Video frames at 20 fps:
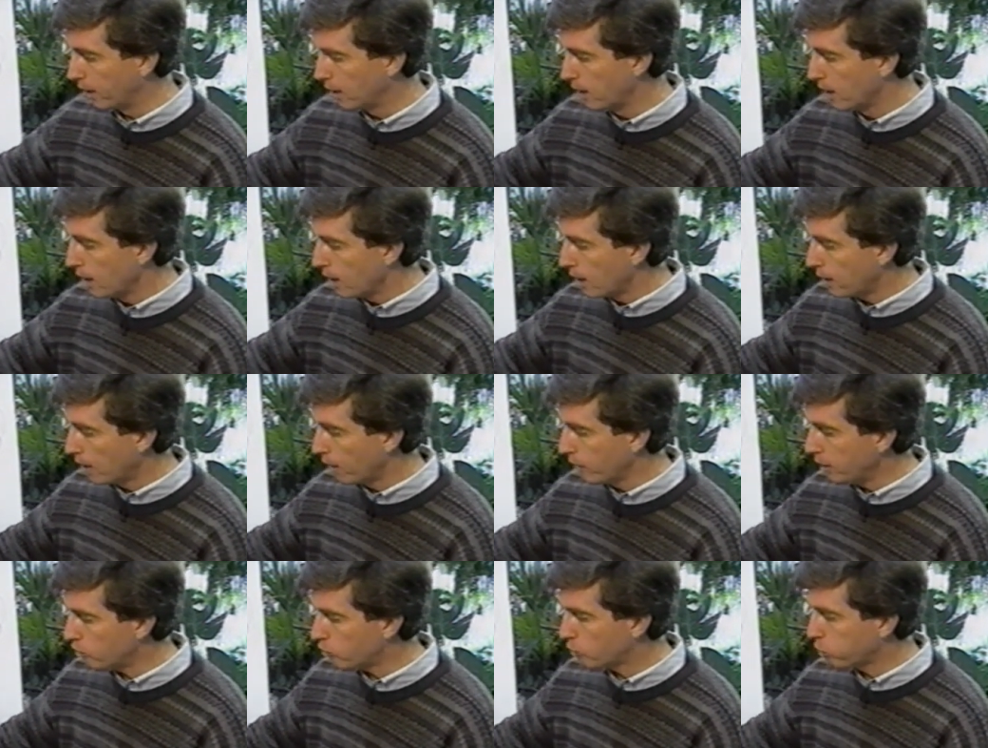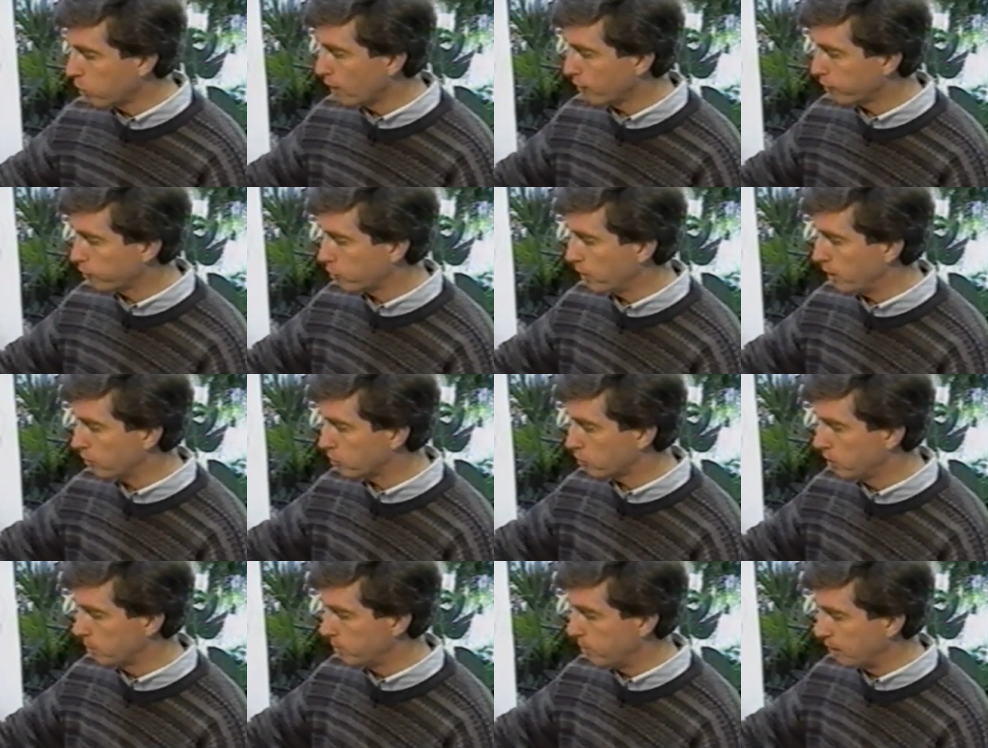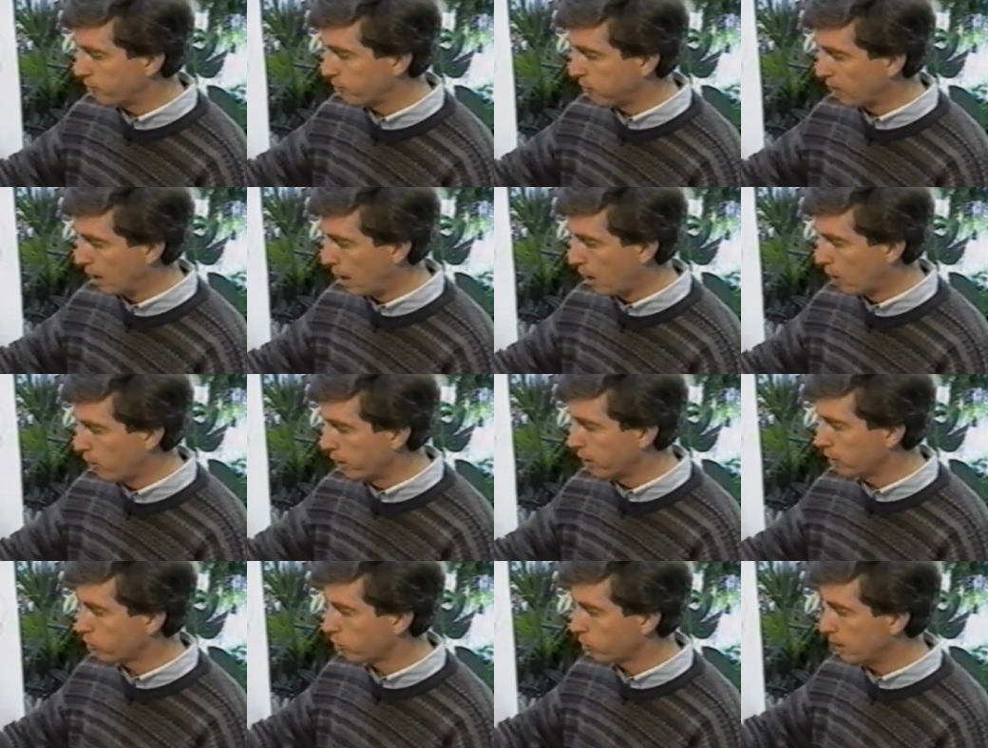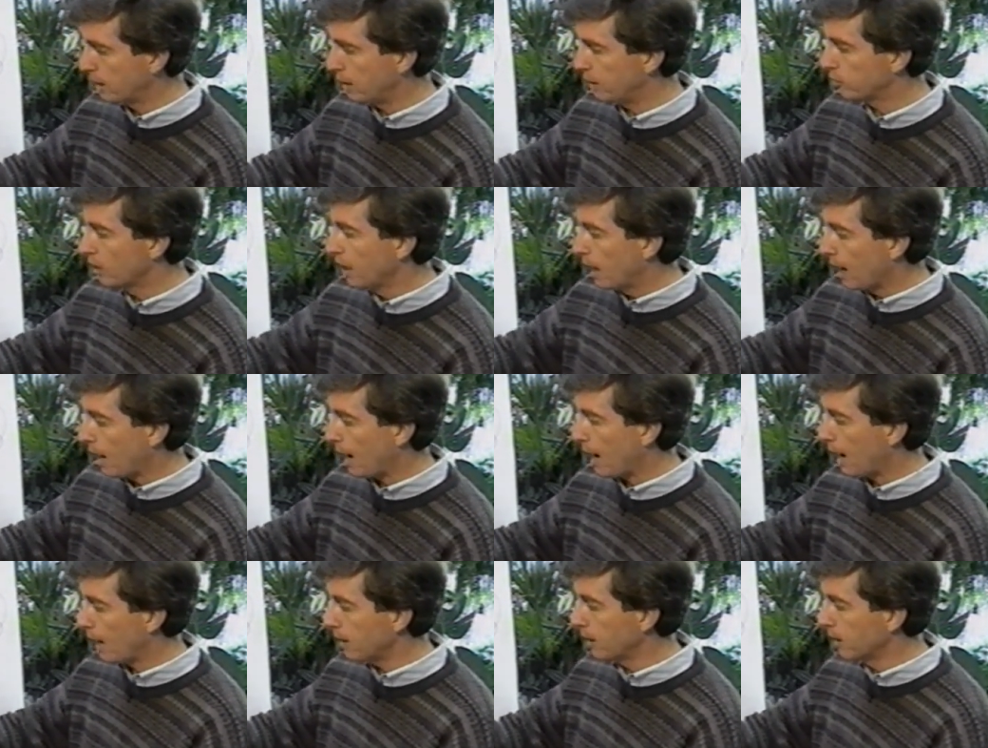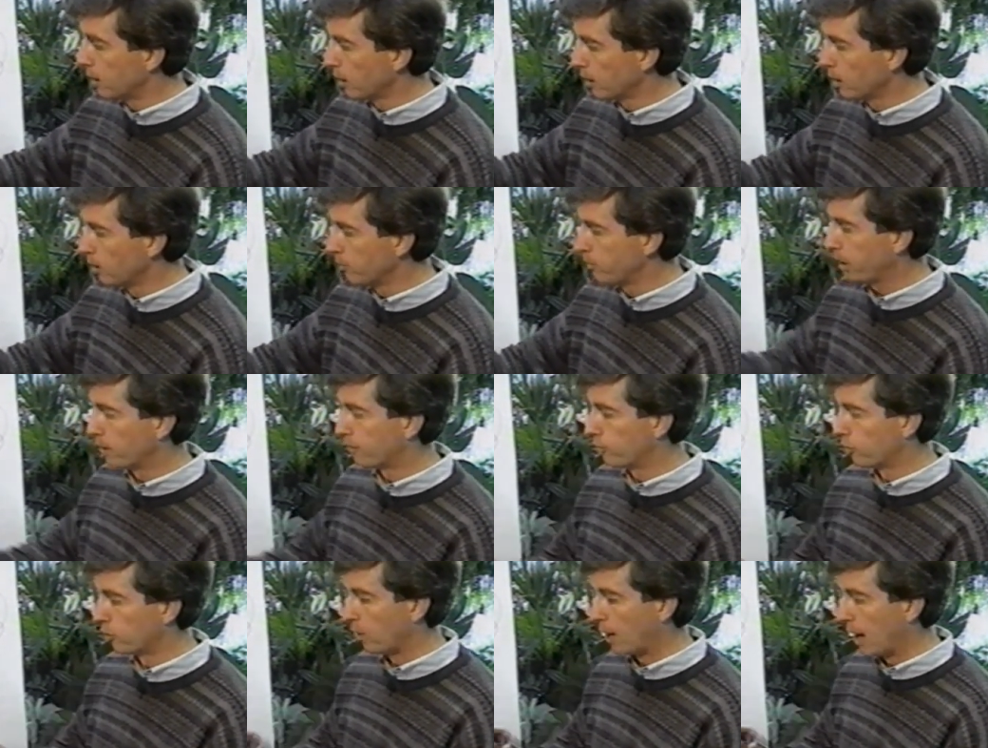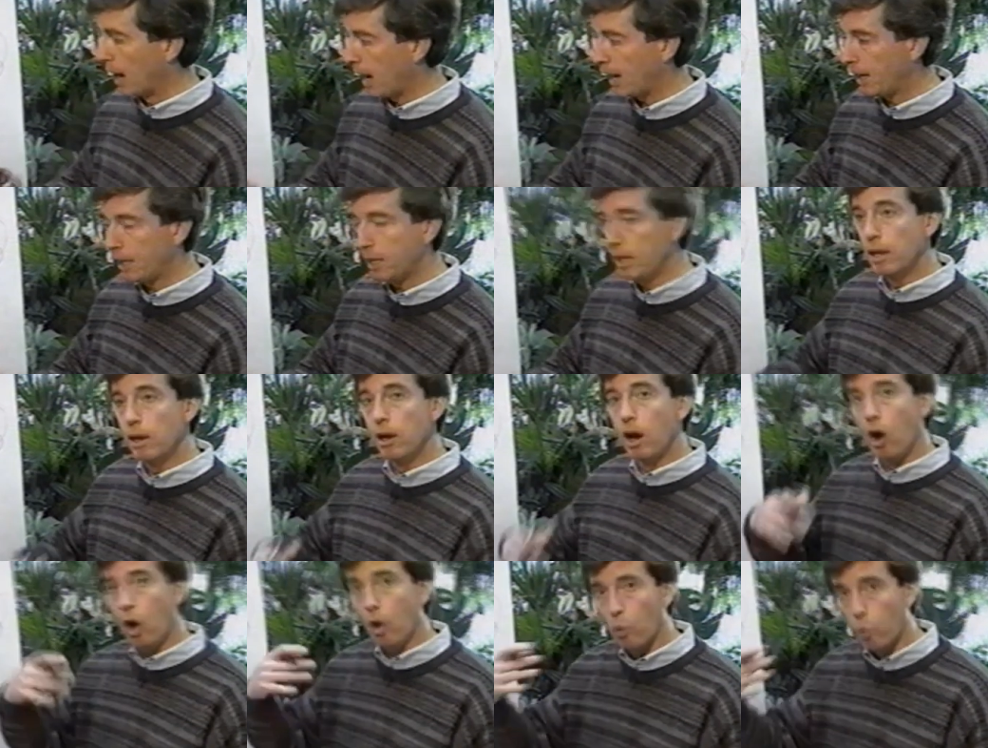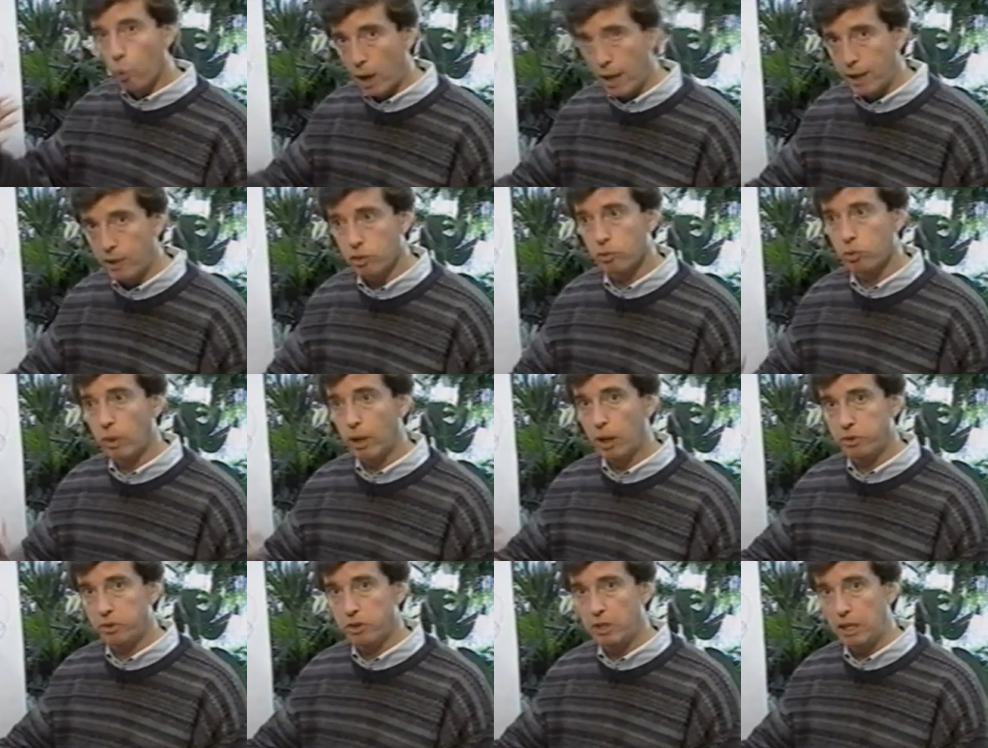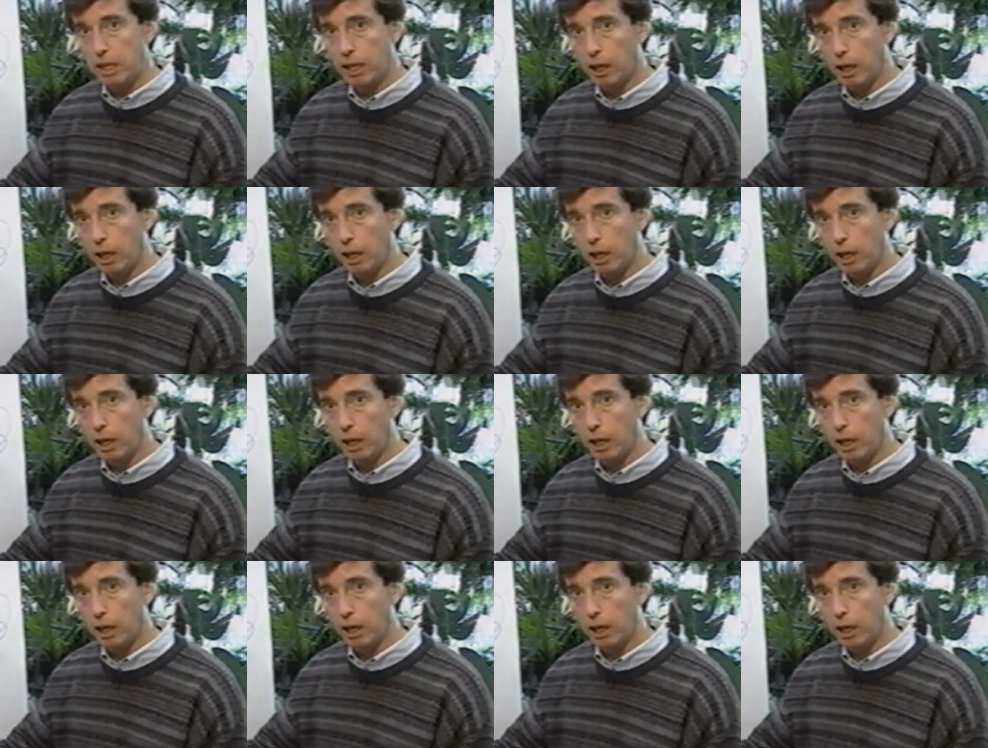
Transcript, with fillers: Now, these dwarf trees could be flowering trees, adding a little bit of variety right throughout the year.